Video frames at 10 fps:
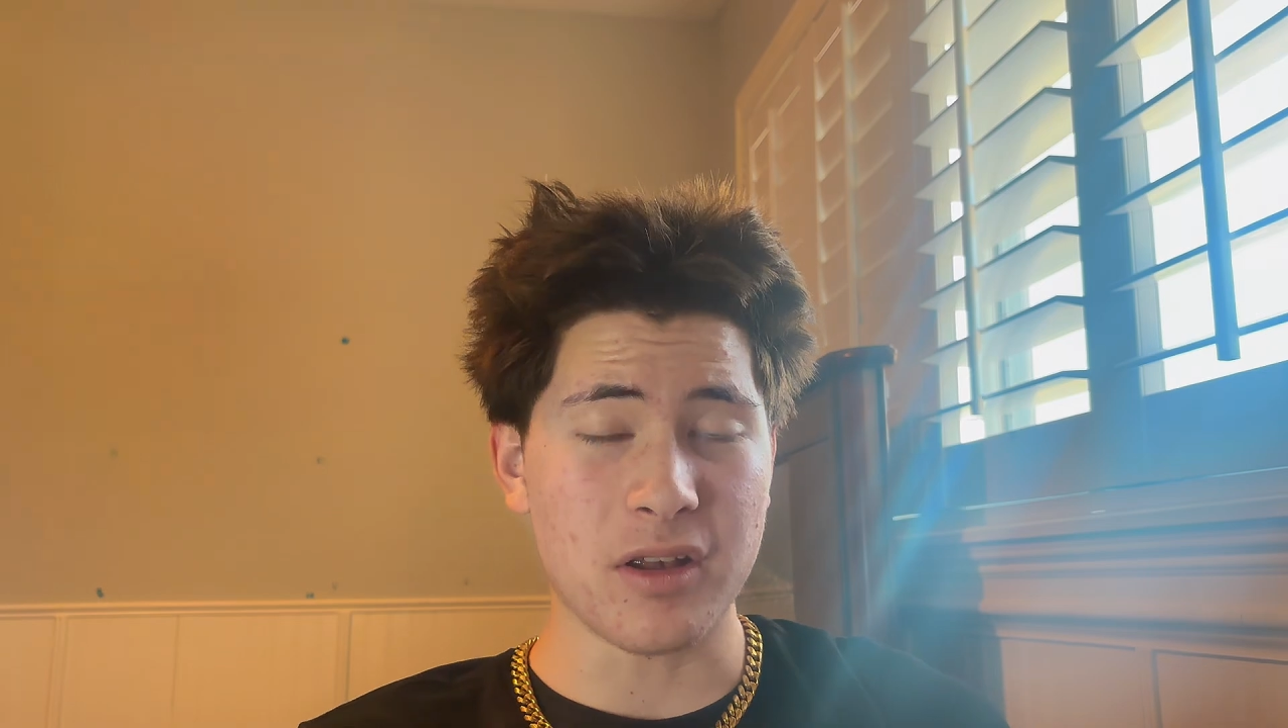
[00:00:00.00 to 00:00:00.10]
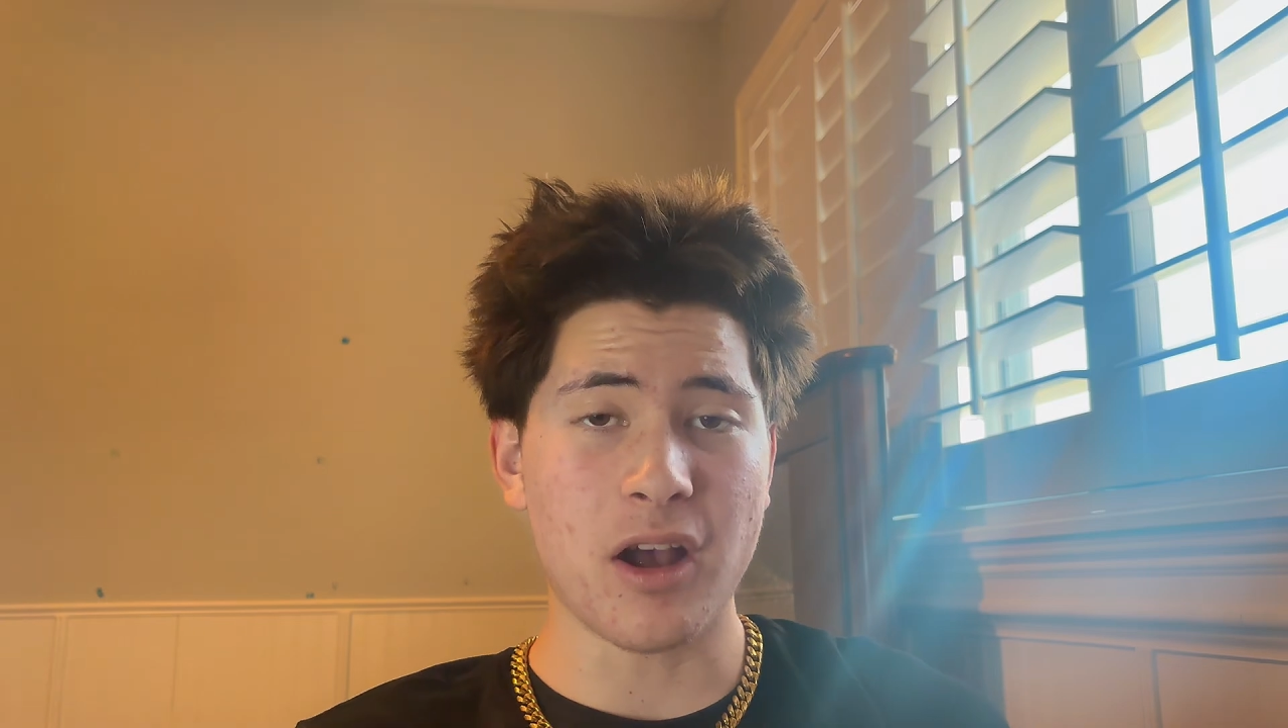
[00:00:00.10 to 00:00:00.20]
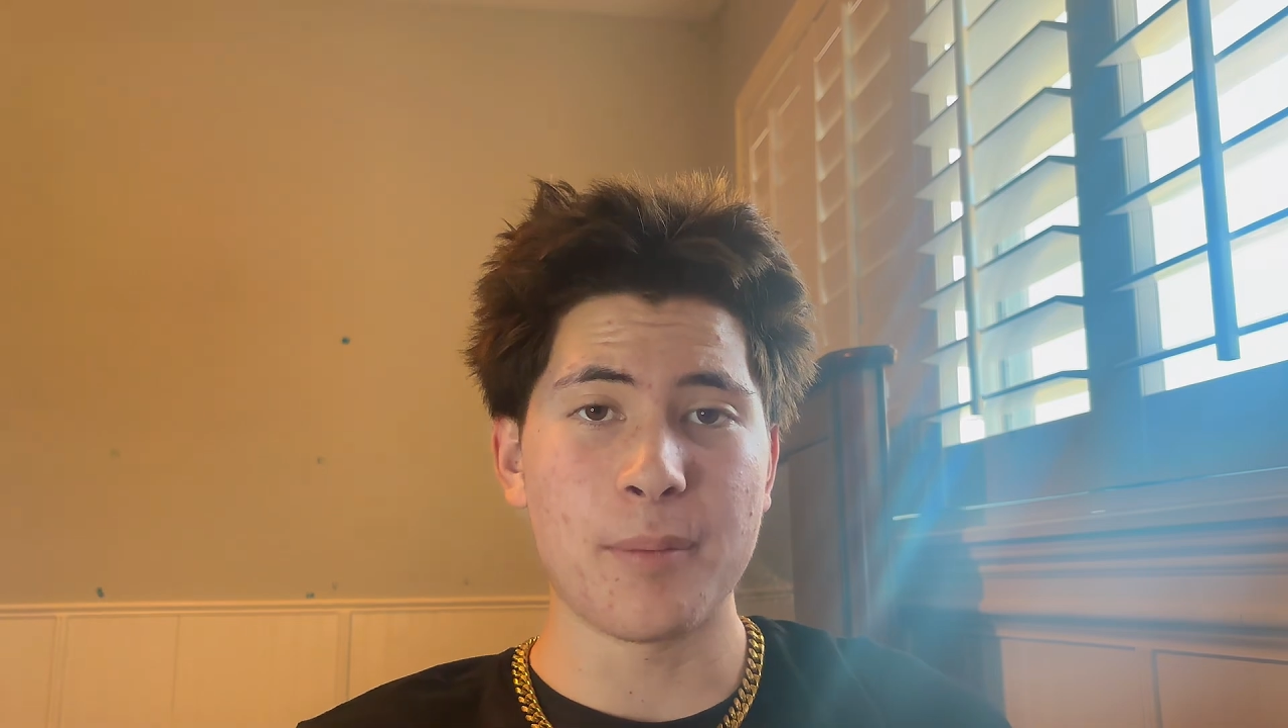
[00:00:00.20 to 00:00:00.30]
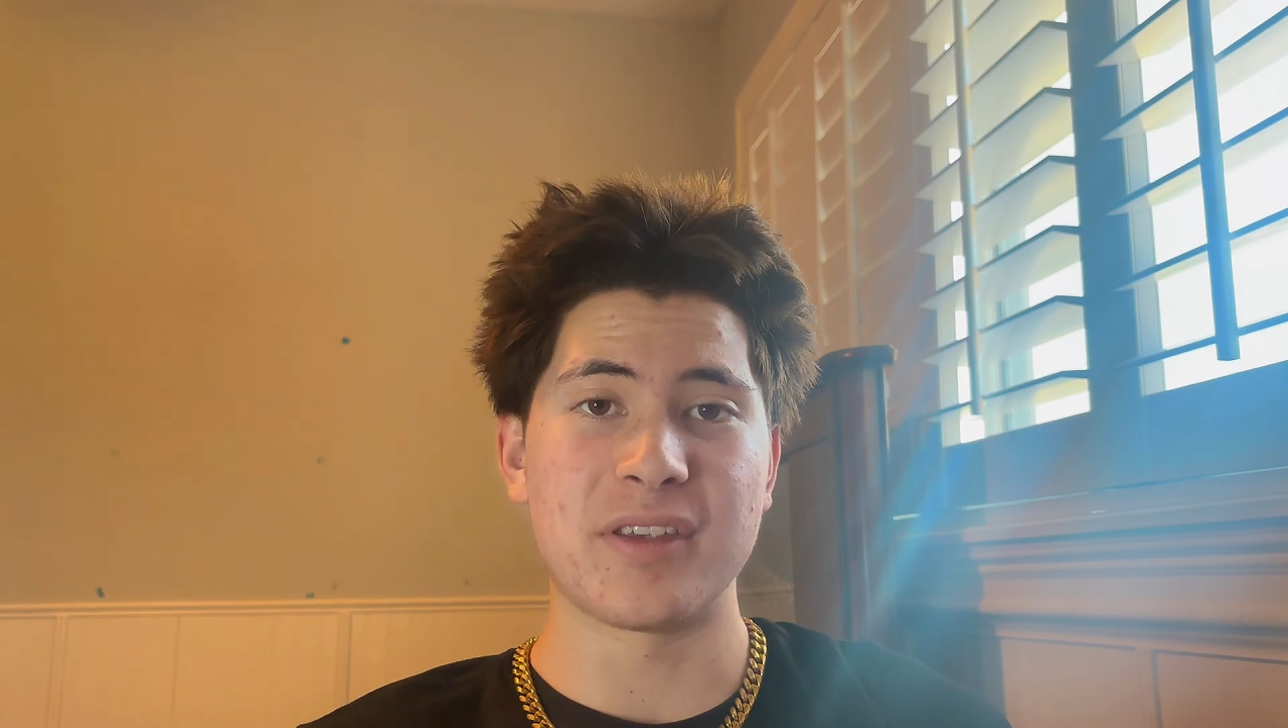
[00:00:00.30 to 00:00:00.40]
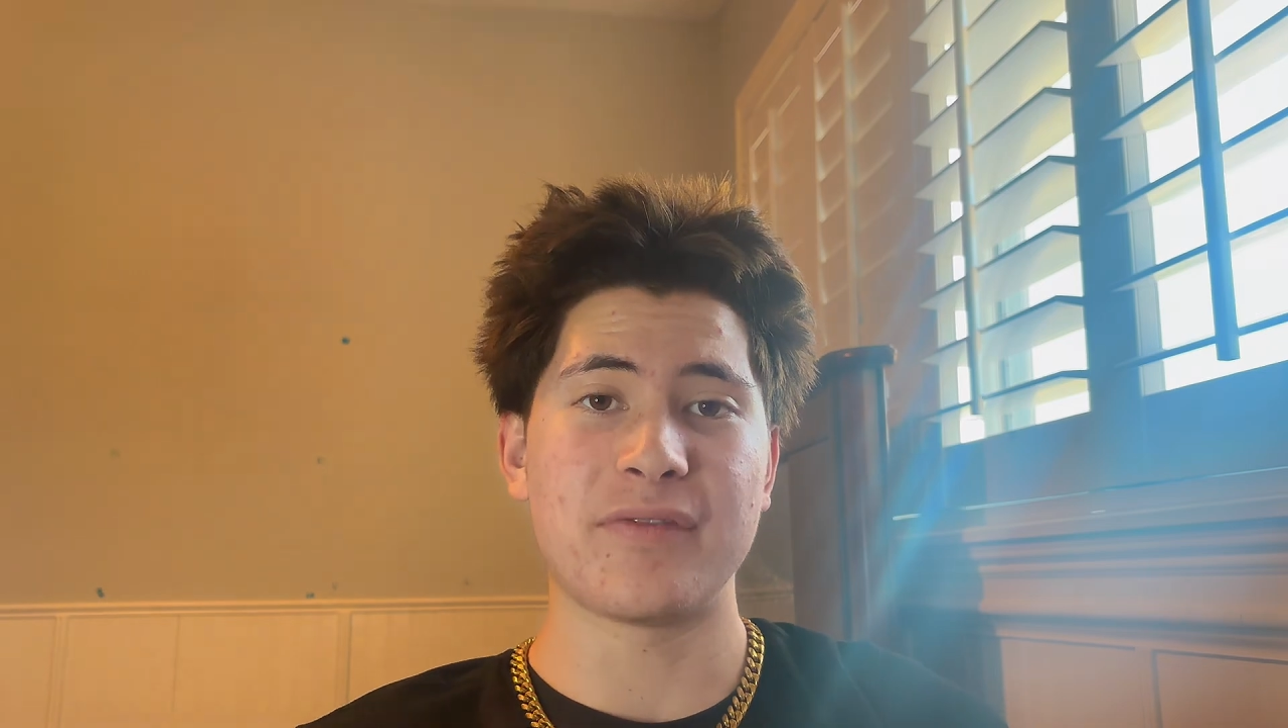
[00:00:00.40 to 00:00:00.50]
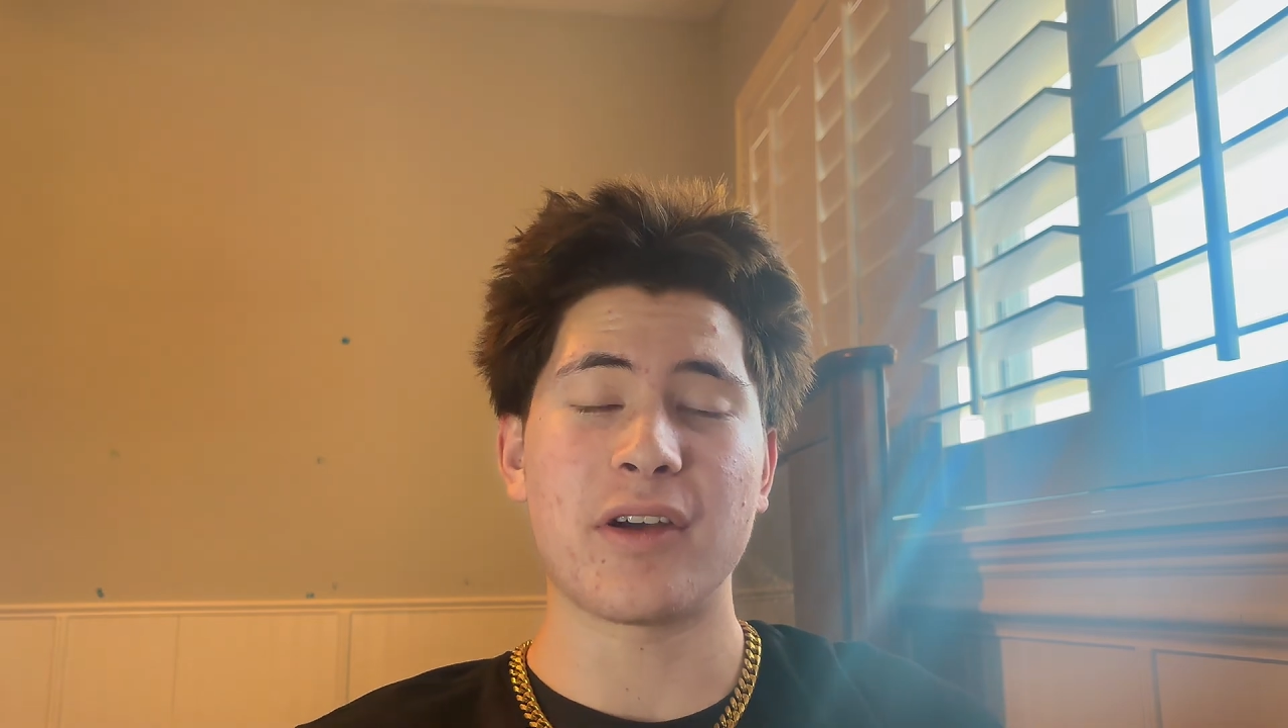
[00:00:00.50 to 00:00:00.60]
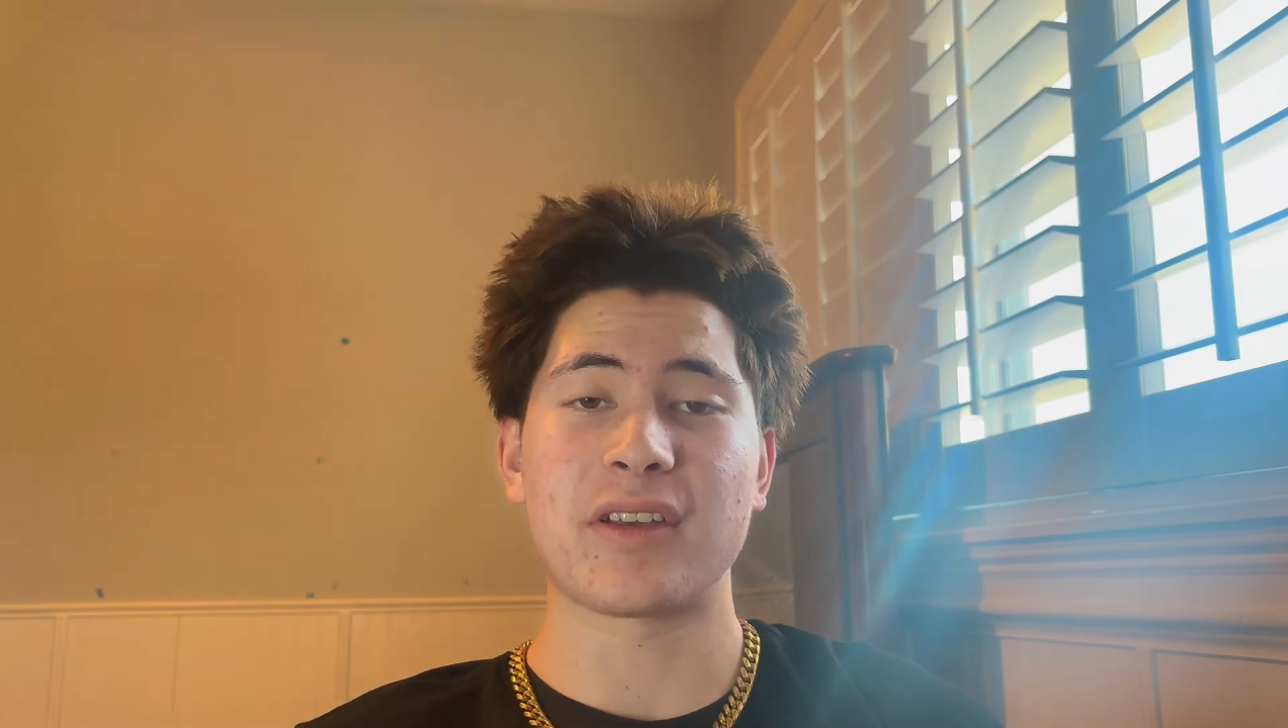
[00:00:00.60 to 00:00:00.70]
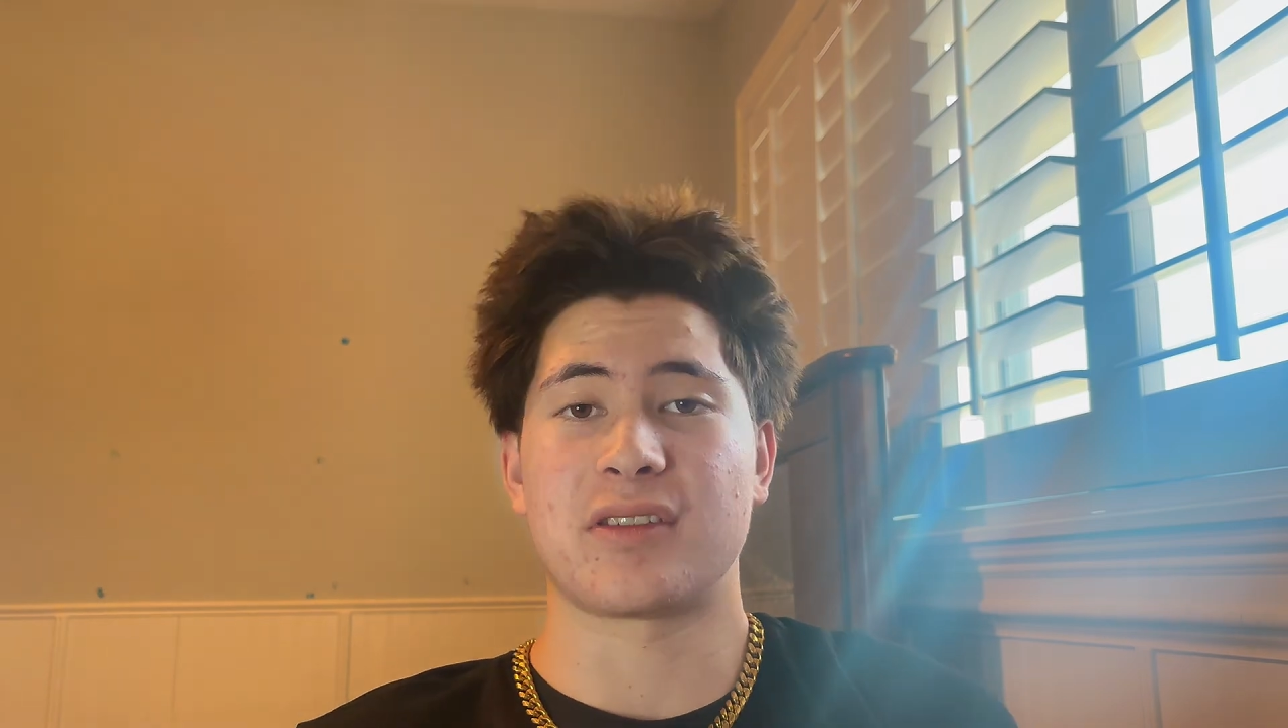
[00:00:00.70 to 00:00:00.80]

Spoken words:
got me as fucking